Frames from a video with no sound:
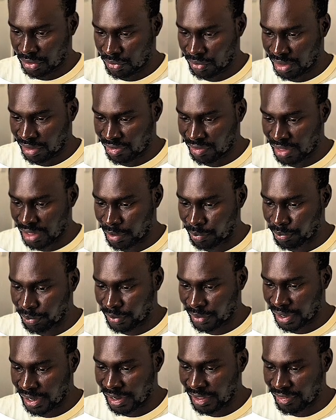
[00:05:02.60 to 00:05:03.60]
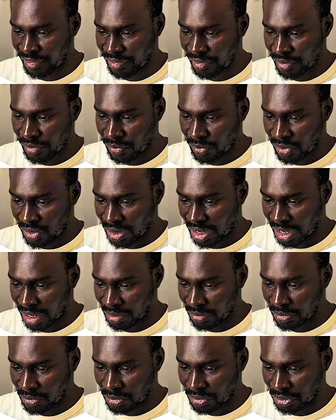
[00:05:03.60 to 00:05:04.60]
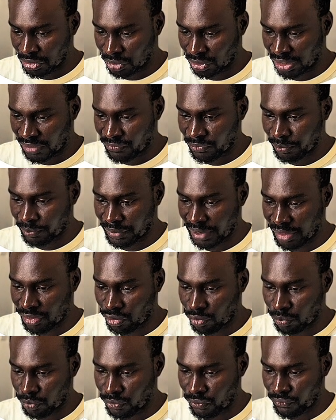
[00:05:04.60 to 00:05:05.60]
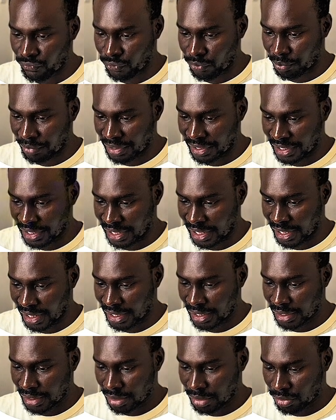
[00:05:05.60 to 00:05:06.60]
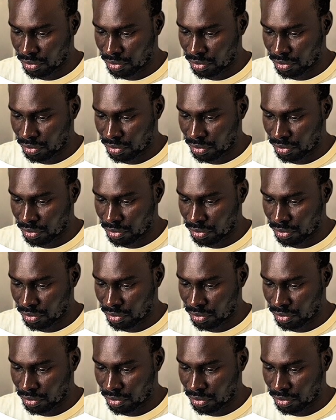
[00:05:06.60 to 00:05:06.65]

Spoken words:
You can see that price, in order for price to move from here